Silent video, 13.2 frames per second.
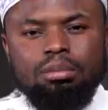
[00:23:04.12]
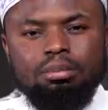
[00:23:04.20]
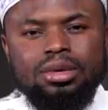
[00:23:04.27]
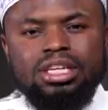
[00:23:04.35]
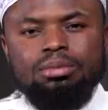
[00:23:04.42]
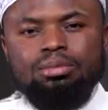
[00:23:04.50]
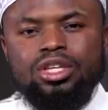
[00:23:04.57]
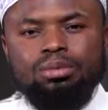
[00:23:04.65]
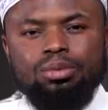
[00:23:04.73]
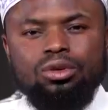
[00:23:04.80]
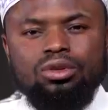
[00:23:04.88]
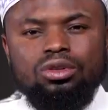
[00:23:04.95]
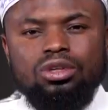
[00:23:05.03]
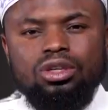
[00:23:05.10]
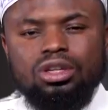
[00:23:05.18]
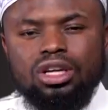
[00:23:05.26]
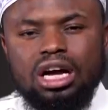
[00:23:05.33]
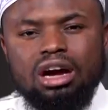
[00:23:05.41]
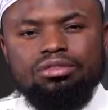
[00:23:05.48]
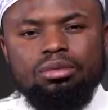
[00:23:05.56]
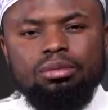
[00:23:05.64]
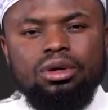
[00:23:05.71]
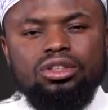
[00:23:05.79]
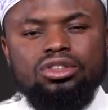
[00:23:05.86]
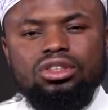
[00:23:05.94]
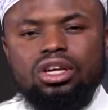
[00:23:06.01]
many people,
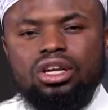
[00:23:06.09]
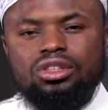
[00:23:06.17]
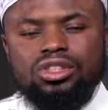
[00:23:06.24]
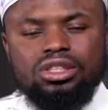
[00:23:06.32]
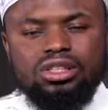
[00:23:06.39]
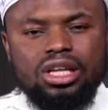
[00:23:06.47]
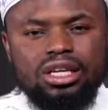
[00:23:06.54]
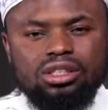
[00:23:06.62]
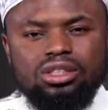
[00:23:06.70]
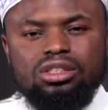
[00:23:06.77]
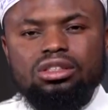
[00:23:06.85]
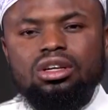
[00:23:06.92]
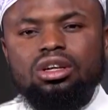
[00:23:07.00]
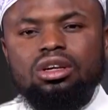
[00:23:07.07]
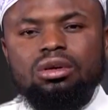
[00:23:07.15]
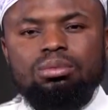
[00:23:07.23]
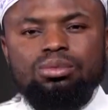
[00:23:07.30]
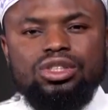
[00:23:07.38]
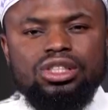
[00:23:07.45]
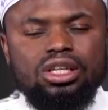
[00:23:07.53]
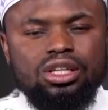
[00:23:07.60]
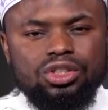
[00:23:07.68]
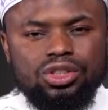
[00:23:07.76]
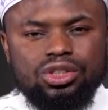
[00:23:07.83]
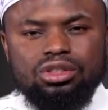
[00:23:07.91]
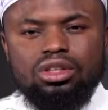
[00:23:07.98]
governments, states,
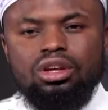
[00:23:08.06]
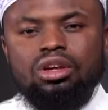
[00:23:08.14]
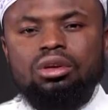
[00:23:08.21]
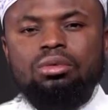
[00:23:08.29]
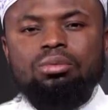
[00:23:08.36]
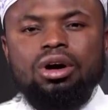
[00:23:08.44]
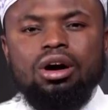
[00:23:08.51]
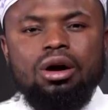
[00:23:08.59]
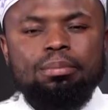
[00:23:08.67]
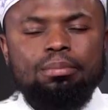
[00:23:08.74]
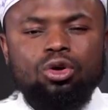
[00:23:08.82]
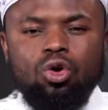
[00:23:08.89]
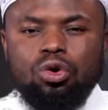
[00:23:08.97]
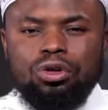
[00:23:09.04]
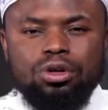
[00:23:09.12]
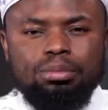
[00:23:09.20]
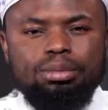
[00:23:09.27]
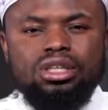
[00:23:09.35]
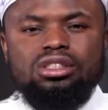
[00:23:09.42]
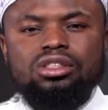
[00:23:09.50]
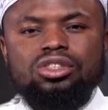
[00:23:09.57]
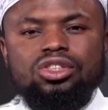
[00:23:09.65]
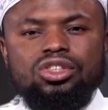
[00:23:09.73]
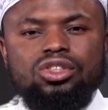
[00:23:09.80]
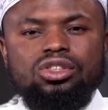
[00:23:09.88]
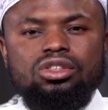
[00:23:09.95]
cities, um, local
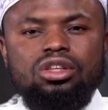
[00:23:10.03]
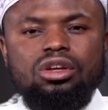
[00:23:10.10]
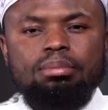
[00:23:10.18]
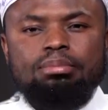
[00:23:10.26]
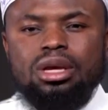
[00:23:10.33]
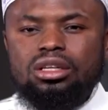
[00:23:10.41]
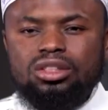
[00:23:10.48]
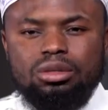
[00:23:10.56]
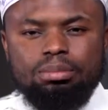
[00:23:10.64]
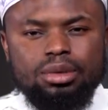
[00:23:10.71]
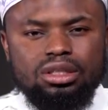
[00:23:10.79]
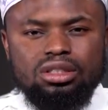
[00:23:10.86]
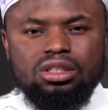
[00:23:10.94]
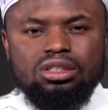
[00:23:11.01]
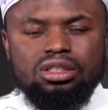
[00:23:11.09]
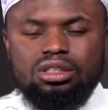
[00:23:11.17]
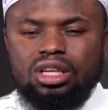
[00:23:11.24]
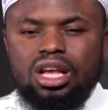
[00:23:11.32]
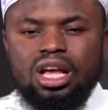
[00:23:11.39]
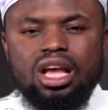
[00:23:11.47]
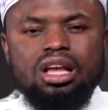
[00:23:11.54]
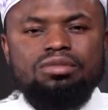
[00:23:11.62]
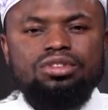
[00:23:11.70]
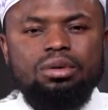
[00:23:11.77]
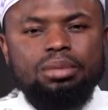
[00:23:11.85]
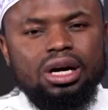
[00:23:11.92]
businesses, major businesses,
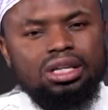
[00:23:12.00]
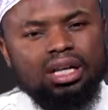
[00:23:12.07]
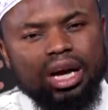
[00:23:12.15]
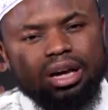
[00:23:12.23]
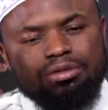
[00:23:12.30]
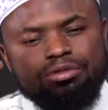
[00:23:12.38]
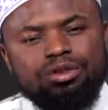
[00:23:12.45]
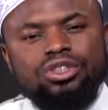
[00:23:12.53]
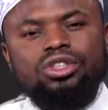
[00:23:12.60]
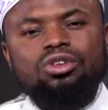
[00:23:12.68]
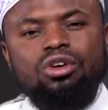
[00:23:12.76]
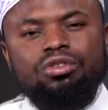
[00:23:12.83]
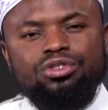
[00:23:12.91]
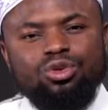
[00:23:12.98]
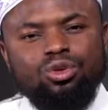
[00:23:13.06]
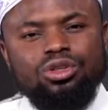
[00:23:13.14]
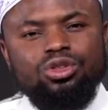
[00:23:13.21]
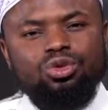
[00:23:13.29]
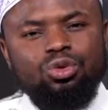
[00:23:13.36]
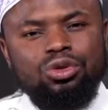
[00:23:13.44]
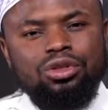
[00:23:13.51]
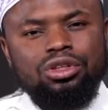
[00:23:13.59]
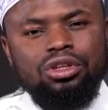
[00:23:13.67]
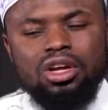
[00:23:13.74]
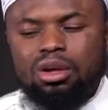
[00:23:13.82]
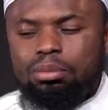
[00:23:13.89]
everybody had vision of twenty
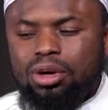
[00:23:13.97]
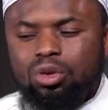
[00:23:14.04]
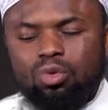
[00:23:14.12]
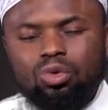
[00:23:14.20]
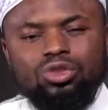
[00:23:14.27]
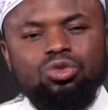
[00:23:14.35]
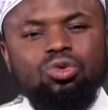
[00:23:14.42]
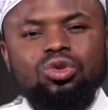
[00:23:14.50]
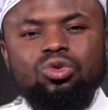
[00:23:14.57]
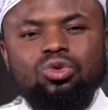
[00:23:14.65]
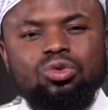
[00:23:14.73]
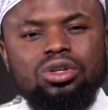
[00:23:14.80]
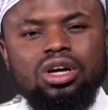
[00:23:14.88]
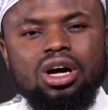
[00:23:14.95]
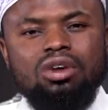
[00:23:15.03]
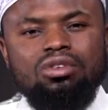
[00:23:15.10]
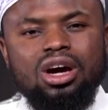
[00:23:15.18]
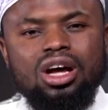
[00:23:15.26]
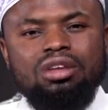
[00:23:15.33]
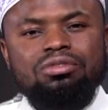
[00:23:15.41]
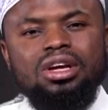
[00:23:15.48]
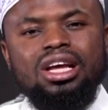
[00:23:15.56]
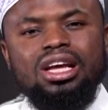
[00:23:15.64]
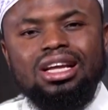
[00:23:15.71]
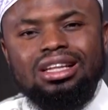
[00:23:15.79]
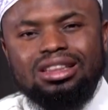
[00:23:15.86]
twenty. But when twenty twenty arrived,
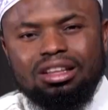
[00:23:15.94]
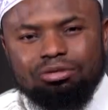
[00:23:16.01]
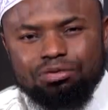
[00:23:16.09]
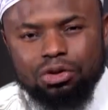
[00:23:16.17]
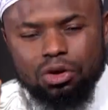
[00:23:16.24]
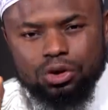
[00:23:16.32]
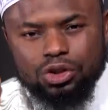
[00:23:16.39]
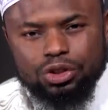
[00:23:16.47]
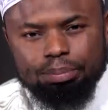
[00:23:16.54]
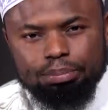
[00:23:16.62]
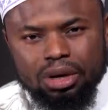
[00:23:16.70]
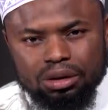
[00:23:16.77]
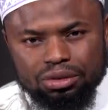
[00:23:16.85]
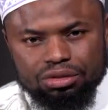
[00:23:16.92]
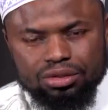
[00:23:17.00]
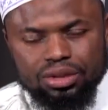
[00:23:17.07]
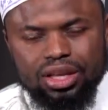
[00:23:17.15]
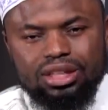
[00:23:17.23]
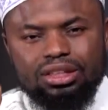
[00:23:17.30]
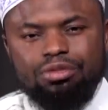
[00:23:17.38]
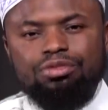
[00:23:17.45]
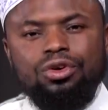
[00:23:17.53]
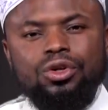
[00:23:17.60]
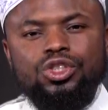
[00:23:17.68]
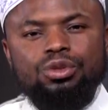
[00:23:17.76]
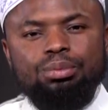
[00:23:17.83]
in the first month, the
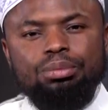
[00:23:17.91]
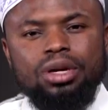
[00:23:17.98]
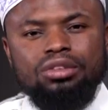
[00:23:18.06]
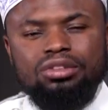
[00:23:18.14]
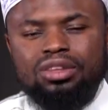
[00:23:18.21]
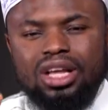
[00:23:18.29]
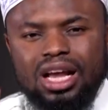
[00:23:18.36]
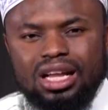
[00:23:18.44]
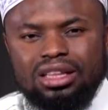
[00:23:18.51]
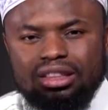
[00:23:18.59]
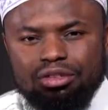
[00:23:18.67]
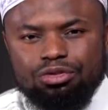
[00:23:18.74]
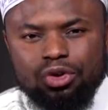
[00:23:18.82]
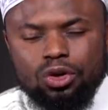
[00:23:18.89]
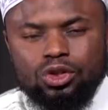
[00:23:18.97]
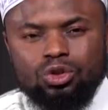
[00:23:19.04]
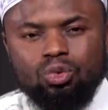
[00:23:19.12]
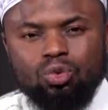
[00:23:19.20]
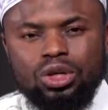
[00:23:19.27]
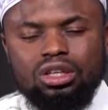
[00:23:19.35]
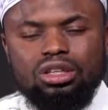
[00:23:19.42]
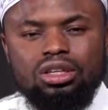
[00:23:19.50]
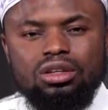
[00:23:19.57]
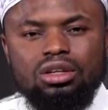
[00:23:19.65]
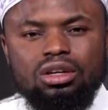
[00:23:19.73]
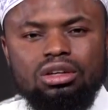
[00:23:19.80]
first month and the first
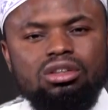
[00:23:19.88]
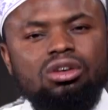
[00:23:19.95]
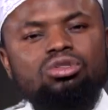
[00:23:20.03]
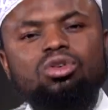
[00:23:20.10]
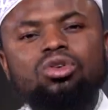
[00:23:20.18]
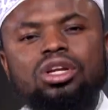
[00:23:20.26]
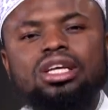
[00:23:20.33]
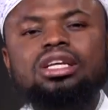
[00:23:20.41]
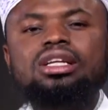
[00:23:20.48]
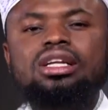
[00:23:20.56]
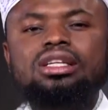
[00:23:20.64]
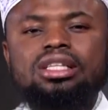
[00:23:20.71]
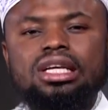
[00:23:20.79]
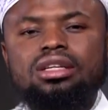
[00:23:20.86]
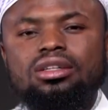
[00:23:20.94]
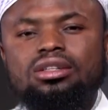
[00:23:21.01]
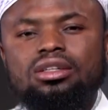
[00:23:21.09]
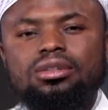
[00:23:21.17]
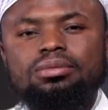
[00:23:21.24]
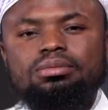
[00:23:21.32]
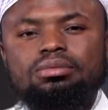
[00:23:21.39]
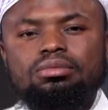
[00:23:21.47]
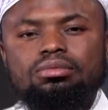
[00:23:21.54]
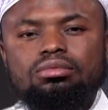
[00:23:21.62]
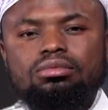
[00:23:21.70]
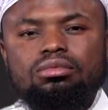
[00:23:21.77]
week, Corona inundated.
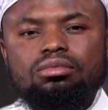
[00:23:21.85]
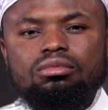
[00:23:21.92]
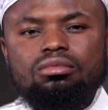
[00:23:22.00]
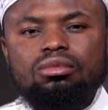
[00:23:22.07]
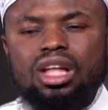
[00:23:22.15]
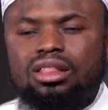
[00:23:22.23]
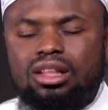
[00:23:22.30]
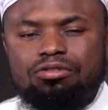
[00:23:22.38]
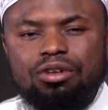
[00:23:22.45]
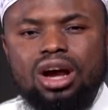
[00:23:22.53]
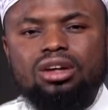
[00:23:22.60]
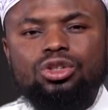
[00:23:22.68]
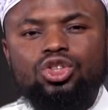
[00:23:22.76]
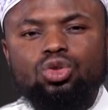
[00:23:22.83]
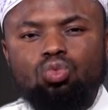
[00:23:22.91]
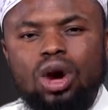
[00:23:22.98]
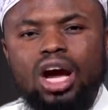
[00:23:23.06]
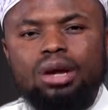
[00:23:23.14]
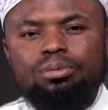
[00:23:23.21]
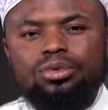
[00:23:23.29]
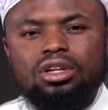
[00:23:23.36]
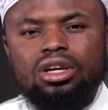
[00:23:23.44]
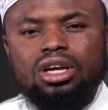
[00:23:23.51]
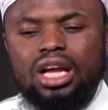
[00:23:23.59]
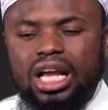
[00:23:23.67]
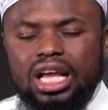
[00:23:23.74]
The virus wiped
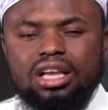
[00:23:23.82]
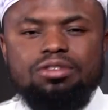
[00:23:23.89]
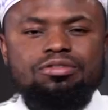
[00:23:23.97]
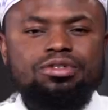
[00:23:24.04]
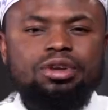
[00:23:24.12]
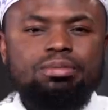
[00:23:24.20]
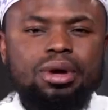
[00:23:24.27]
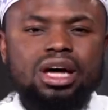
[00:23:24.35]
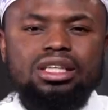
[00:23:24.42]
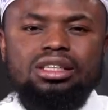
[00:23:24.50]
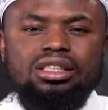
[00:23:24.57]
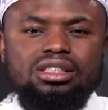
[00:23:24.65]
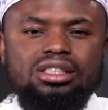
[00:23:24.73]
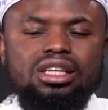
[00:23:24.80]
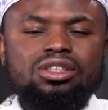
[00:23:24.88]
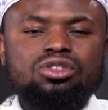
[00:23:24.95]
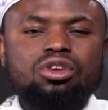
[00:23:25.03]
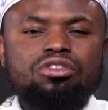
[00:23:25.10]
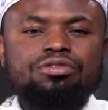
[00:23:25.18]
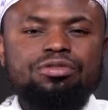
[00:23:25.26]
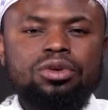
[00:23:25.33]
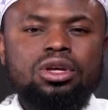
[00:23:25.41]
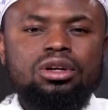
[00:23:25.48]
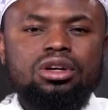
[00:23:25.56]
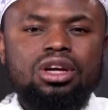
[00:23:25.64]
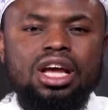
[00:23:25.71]
everybody in the state of
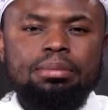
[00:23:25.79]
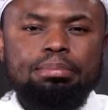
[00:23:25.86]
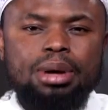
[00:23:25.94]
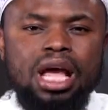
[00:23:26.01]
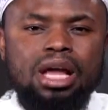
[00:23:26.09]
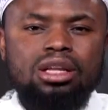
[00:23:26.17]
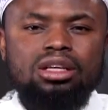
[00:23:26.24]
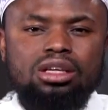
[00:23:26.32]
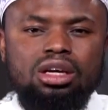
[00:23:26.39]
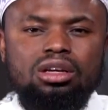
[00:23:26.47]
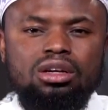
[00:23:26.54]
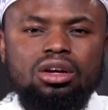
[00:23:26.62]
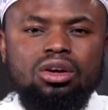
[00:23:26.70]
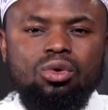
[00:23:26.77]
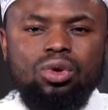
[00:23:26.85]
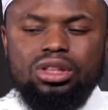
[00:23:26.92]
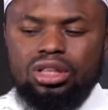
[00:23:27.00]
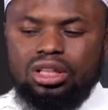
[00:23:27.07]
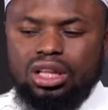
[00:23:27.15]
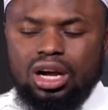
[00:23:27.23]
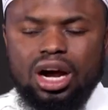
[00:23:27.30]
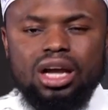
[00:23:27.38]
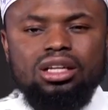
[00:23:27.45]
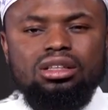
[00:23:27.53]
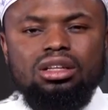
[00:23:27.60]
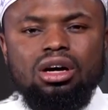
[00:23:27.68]
fear and panic, whether they
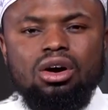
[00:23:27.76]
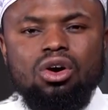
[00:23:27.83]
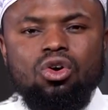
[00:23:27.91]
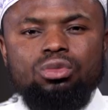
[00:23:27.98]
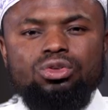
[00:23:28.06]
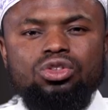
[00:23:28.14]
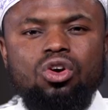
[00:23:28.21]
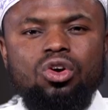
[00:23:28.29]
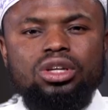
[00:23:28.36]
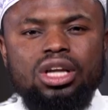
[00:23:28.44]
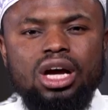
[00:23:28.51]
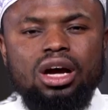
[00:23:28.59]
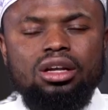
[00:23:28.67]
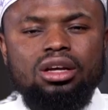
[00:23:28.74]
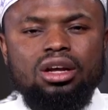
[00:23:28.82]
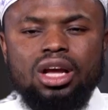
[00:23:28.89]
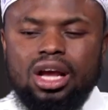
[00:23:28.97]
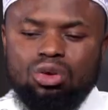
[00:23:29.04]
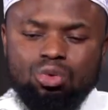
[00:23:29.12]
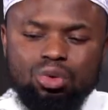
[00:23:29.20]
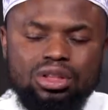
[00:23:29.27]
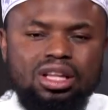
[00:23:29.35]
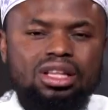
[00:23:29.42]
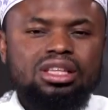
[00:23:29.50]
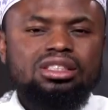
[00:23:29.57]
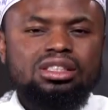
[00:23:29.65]
are in their homes or not. And
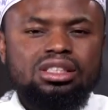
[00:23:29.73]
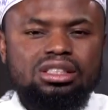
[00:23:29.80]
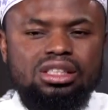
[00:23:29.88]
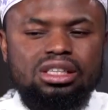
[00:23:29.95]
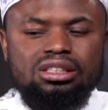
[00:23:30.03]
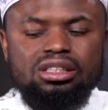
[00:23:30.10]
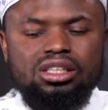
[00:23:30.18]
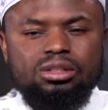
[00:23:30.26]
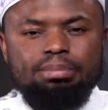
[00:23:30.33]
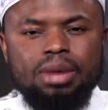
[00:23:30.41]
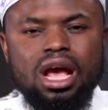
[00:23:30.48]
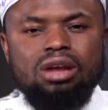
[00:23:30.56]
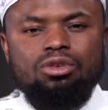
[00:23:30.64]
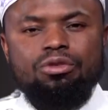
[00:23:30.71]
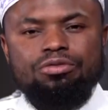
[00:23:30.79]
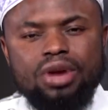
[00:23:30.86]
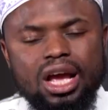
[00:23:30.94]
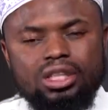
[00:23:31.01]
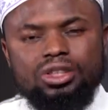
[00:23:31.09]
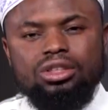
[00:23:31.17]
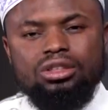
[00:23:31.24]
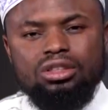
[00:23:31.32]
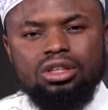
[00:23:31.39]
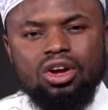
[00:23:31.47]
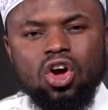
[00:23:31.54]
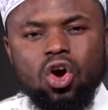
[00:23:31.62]
whether this disease is manufactured